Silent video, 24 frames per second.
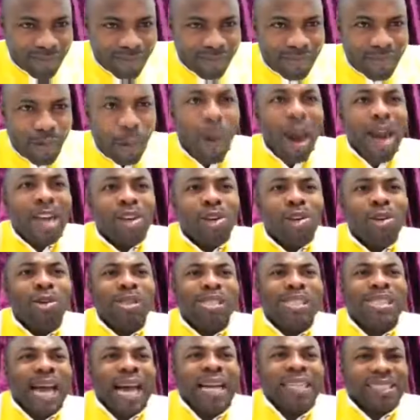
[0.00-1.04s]
Where do you
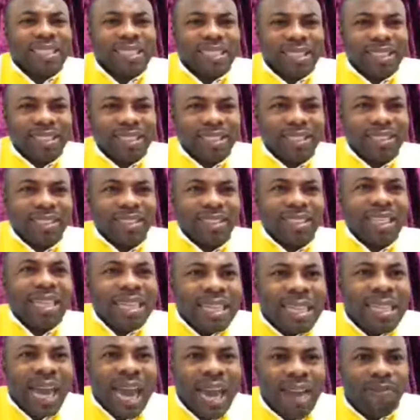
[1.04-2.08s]
stand
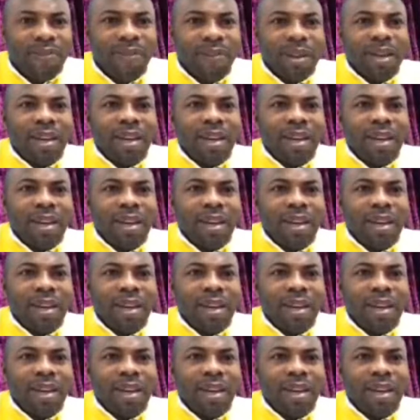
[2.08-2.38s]
in life?